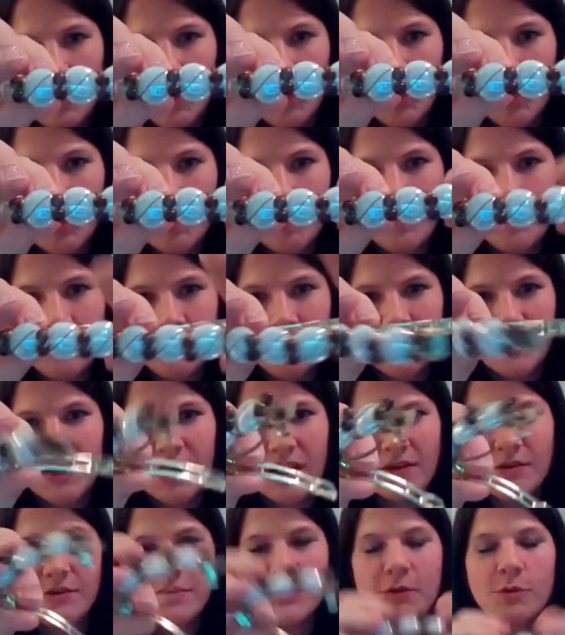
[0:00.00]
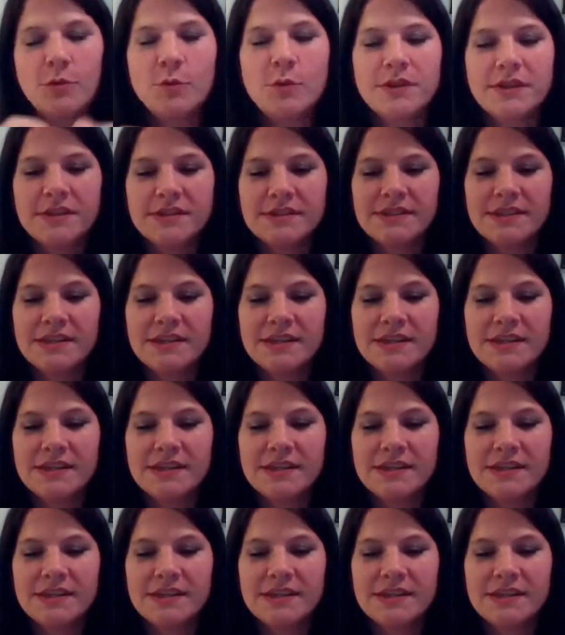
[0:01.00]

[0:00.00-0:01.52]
I don't know what this